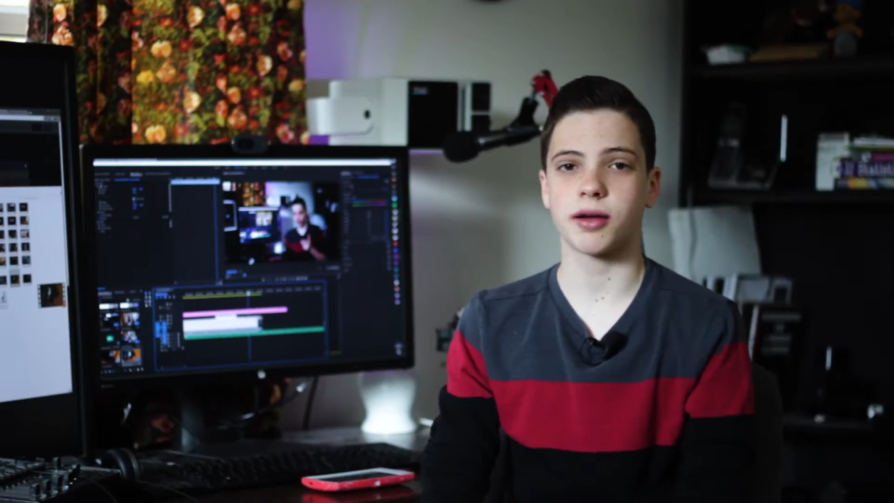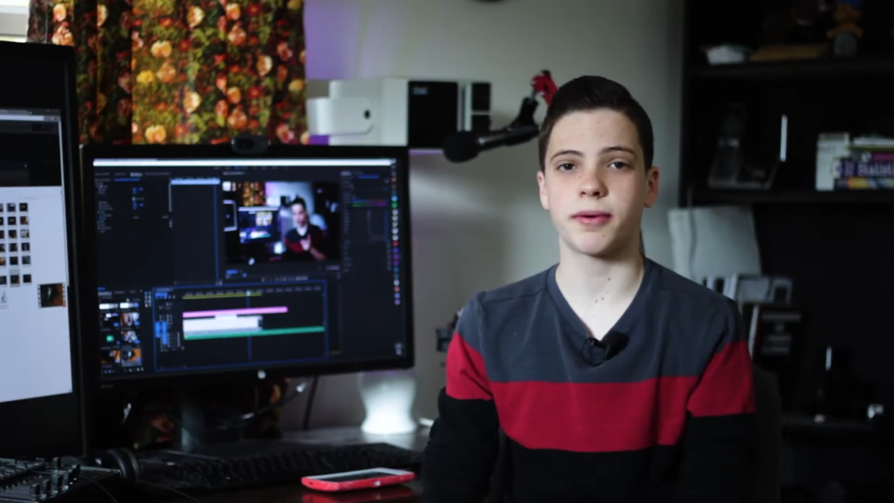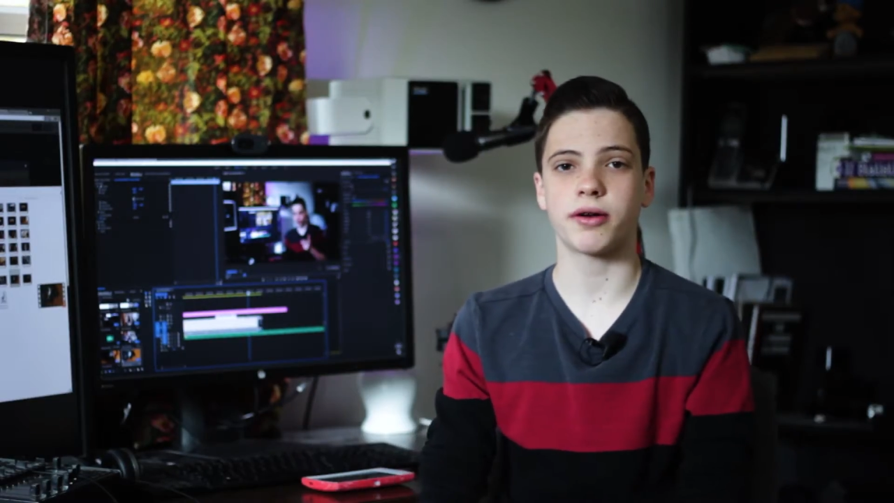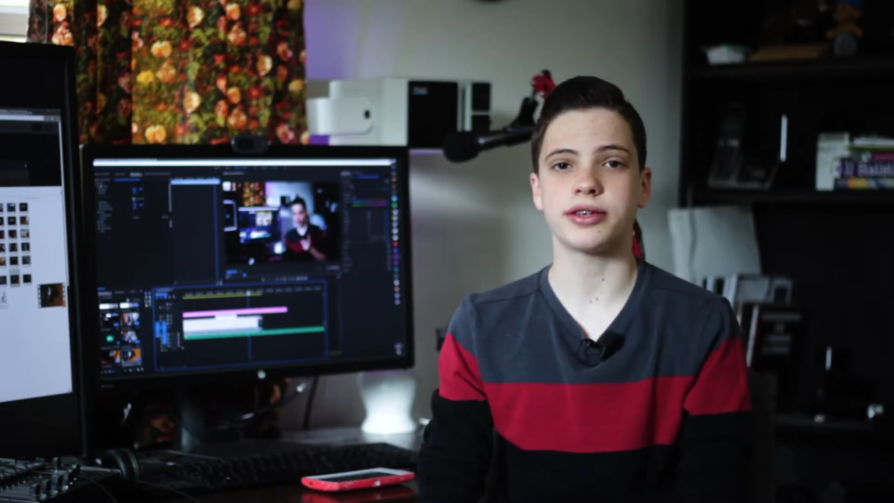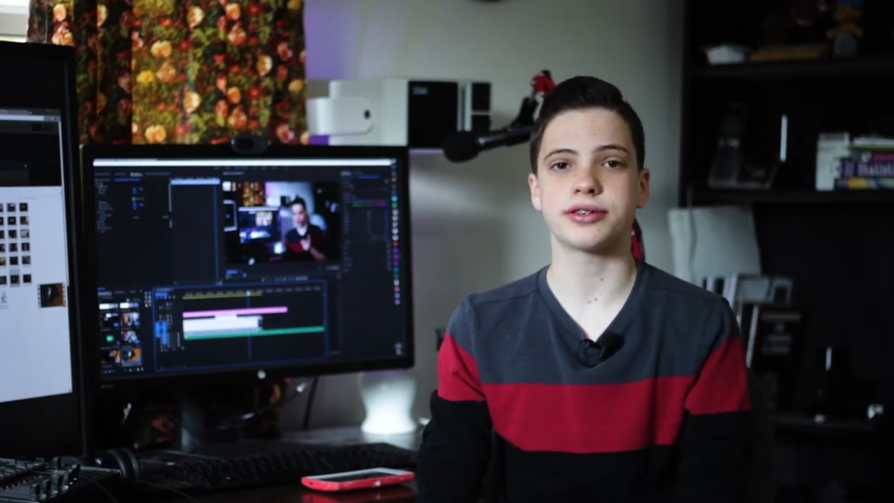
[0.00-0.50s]

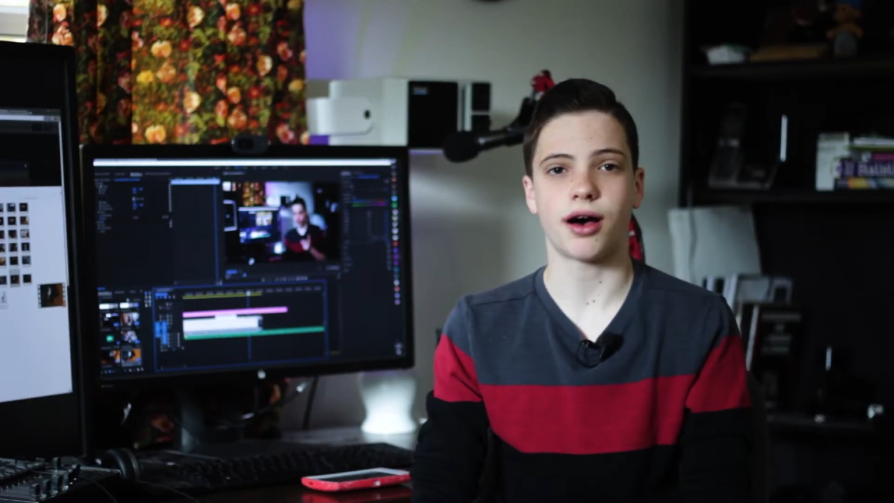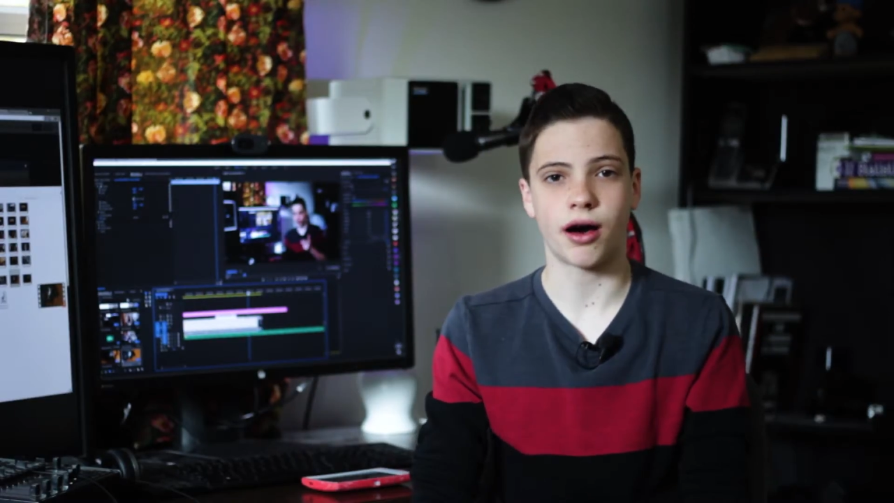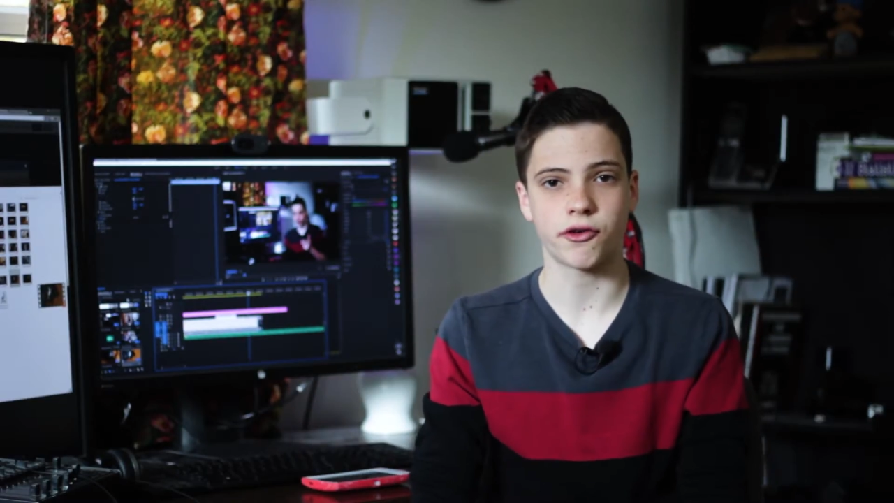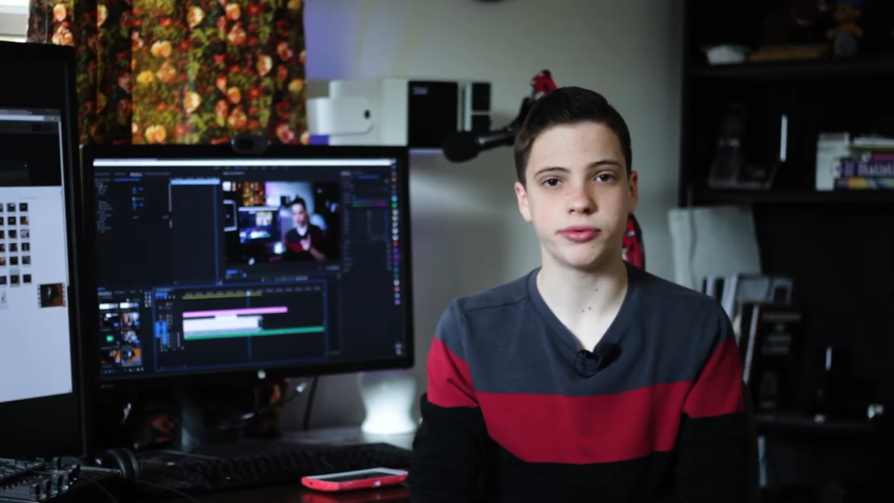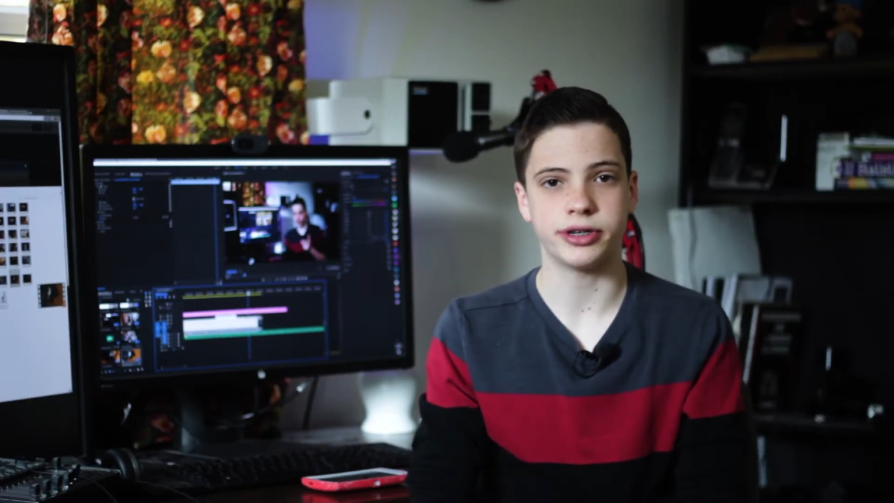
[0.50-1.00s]
about is
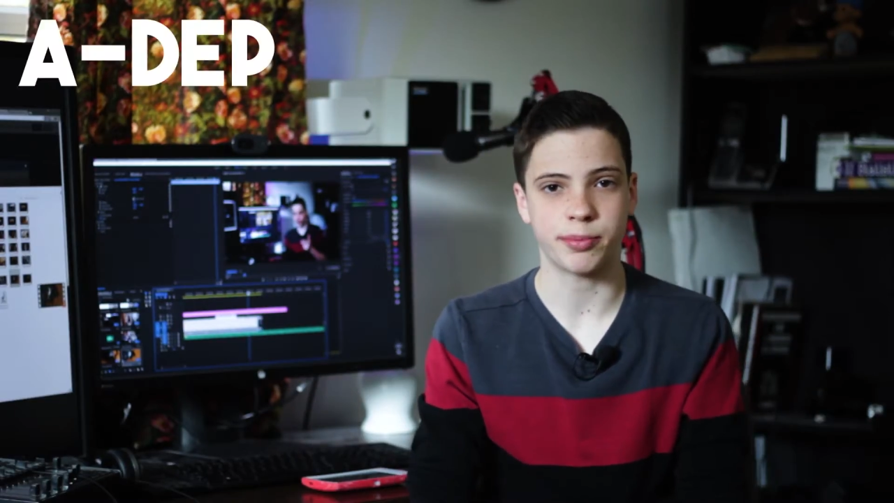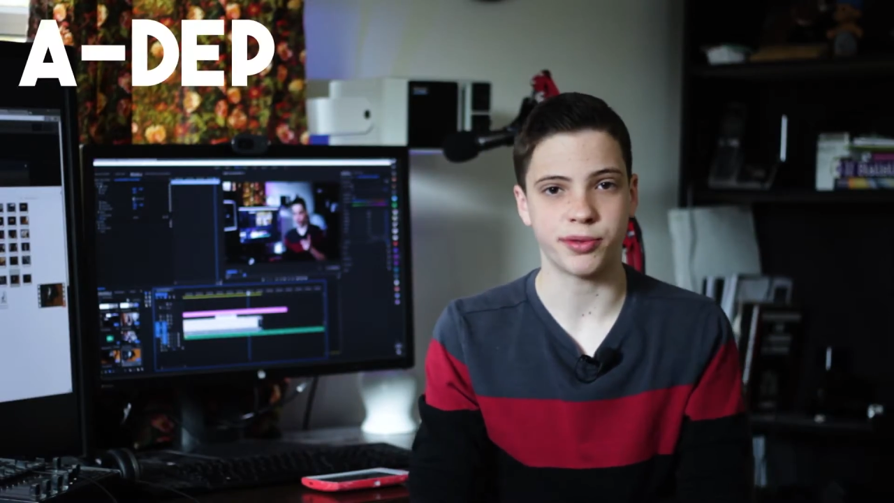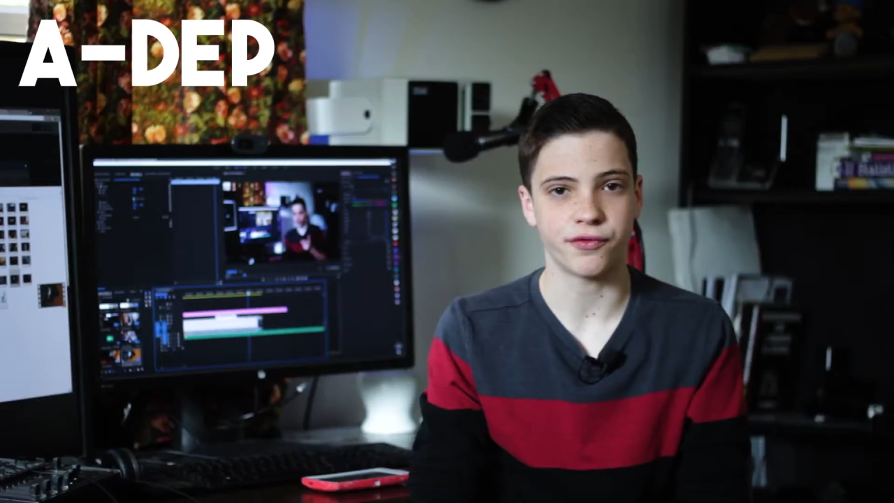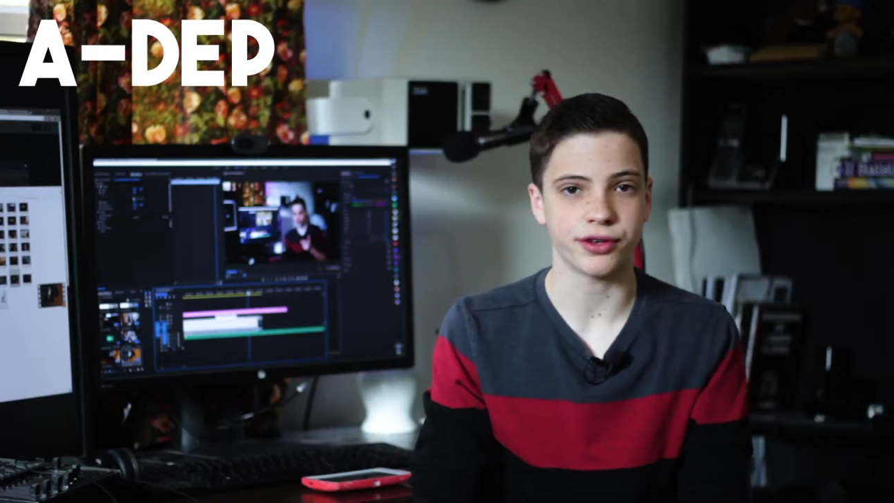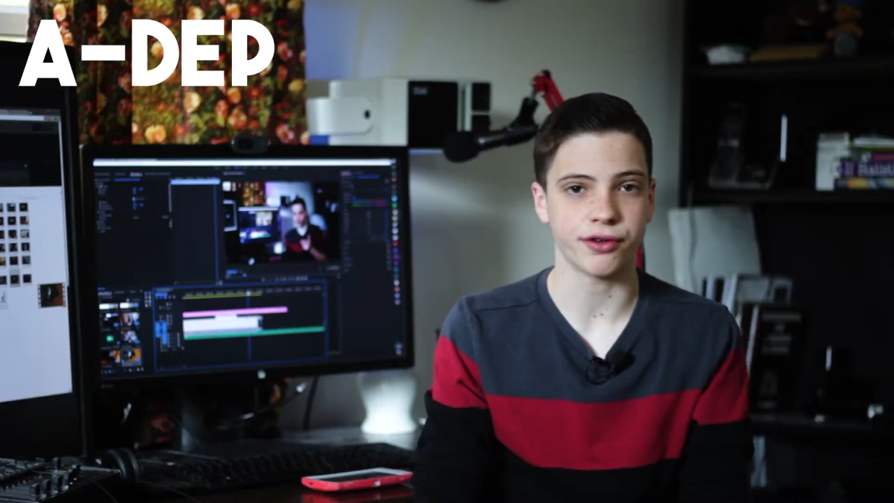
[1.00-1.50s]
auto depth
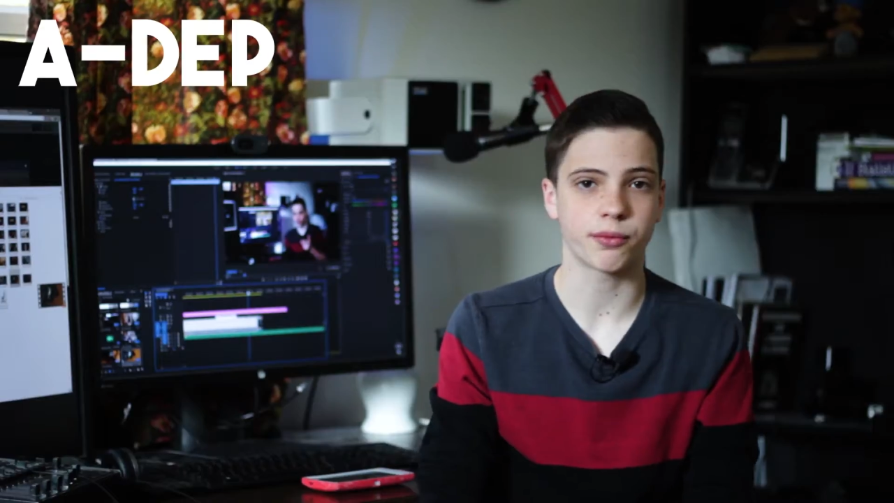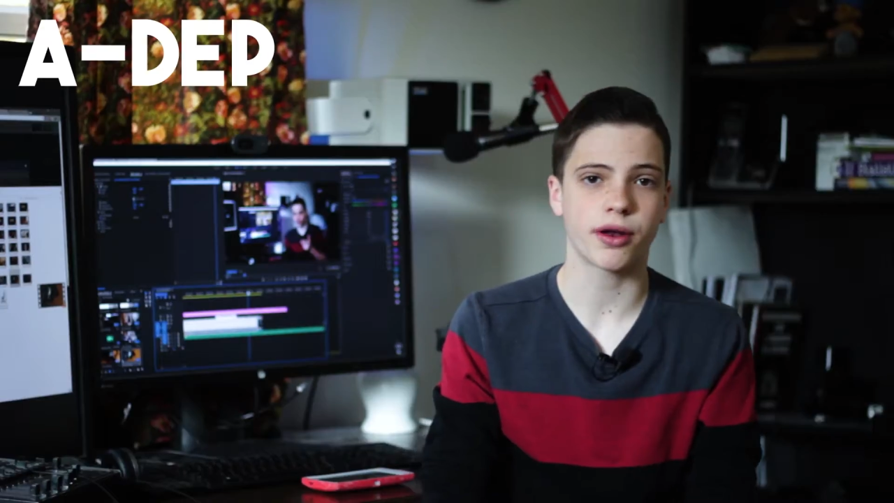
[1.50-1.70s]
of field.